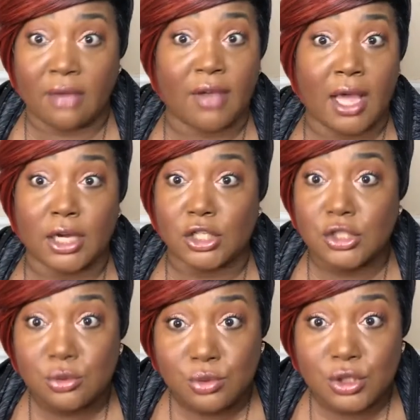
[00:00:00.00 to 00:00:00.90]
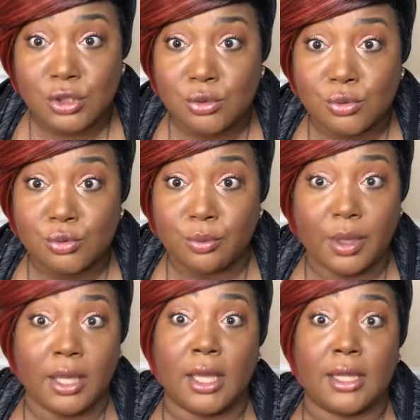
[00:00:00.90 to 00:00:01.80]
I've got a YouTube
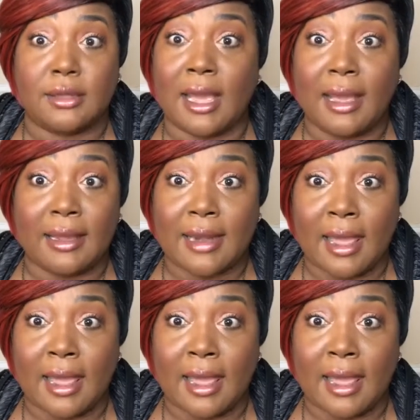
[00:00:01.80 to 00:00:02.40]
that